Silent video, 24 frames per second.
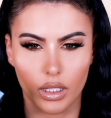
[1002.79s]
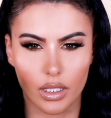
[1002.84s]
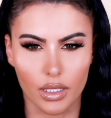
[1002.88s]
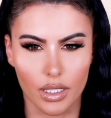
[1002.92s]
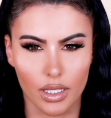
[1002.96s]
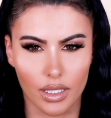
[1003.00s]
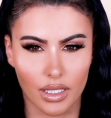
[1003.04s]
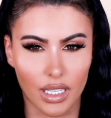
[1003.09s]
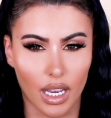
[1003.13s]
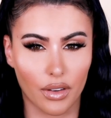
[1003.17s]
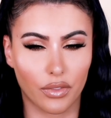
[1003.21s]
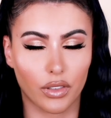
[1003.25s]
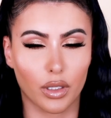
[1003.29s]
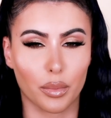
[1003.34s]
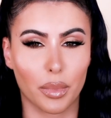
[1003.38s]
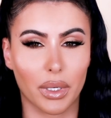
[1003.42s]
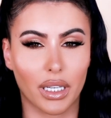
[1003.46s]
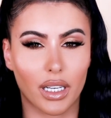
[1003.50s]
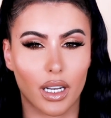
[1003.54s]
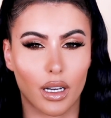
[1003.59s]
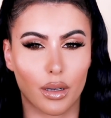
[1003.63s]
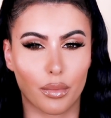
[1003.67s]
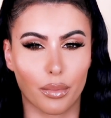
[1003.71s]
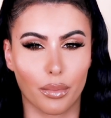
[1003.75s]
This has definitely
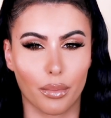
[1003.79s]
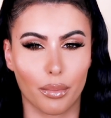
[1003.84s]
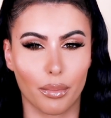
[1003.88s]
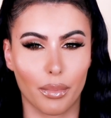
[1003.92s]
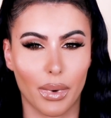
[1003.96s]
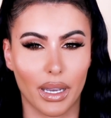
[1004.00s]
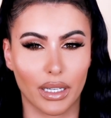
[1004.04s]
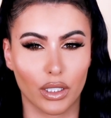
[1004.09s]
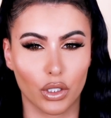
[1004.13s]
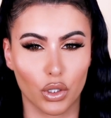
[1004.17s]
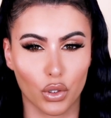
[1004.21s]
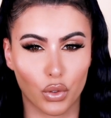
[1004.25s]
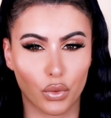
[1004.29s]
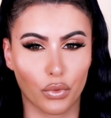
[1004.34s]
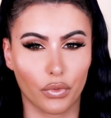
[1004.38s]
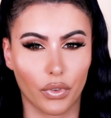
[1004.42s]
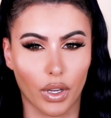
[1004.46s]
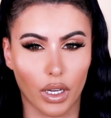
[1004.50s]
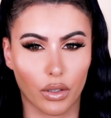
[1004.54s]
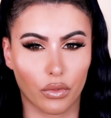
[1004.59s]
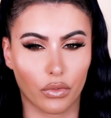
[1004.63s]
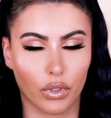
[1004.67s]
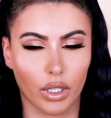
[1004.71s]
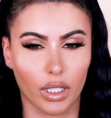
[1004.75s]
become my new
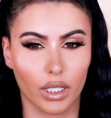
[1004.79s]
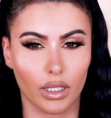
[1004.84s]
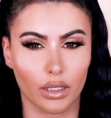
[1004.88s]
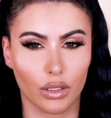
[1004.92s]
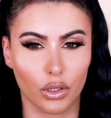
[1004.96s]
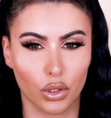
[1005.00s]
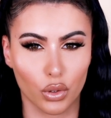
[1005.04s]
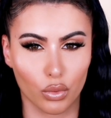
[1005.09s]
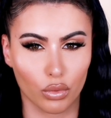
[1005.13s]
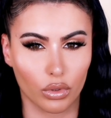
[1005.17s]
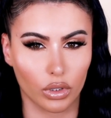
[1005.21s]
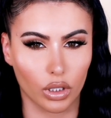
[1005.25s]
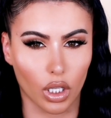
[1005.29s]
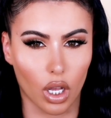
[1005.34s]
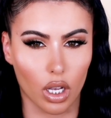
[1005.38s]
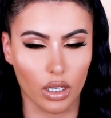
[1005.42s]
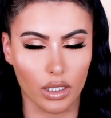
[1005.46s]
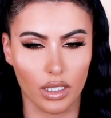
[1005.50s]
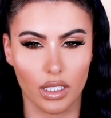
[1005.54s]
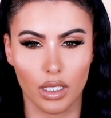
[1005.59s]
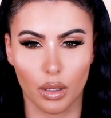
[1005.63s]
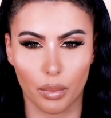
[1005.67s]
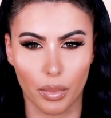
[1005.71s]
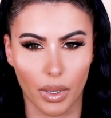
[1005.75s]
favorite nude
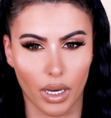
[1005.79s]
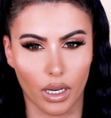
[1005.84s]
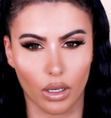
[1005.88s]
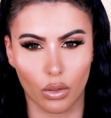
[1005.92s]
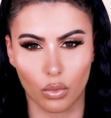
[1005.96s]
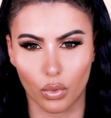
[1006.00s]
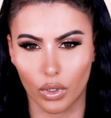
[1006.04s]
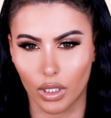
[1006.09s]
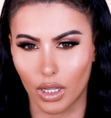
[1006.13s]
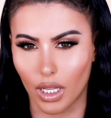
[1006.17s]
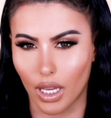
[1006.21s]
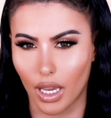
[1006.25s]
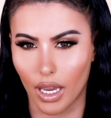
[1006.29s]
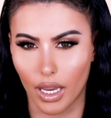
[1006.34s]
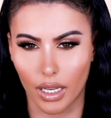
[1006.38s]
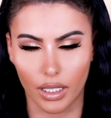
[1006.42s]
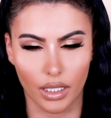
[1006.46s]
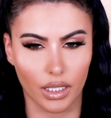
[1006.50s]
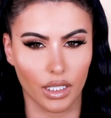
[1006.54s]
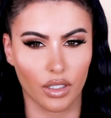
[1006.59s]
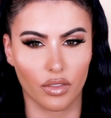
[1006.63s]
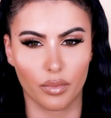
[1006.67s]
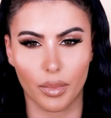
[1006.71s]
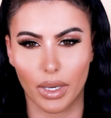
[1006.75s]
gloss to pair with
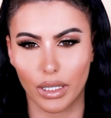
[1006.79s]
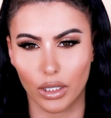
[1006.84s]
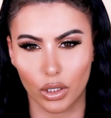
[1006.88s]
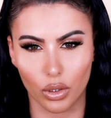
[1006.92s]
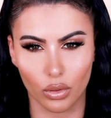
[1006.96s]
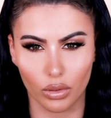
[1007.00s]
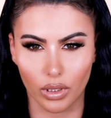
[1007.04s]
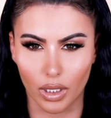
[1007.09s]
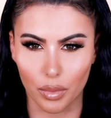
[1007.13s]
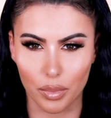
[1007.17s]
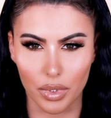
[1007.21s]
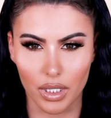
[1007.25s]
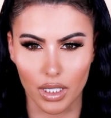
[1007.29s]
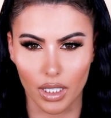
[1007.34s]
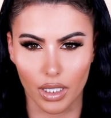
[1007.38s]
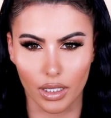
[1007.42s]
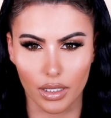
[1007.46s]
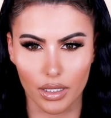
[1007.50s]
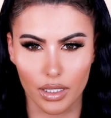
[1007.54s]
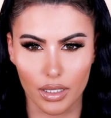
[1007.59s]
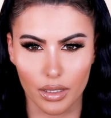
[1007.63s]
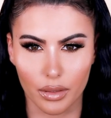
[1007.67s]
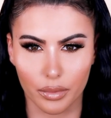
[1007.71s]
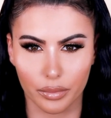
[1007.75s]
any of my nude
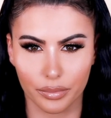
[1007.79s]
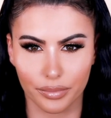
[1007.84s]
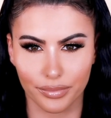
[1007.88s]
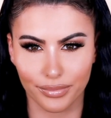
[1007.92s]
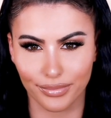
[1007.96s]
lipsticks.